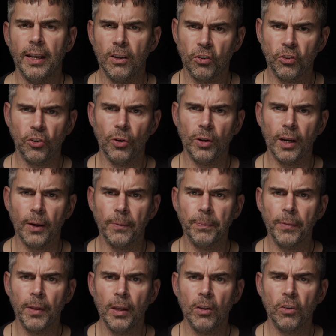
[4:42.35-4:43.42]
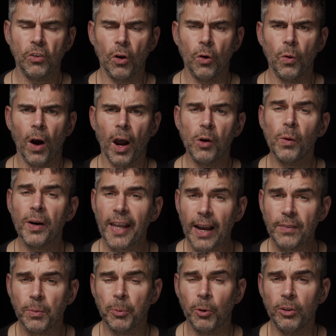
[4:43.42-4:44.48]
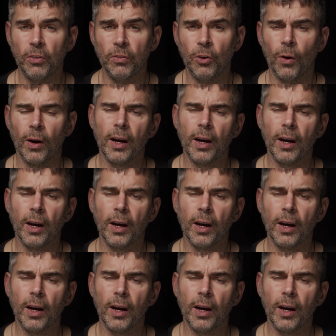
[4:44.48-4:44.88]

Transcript: in the studio. So I already have a point of view.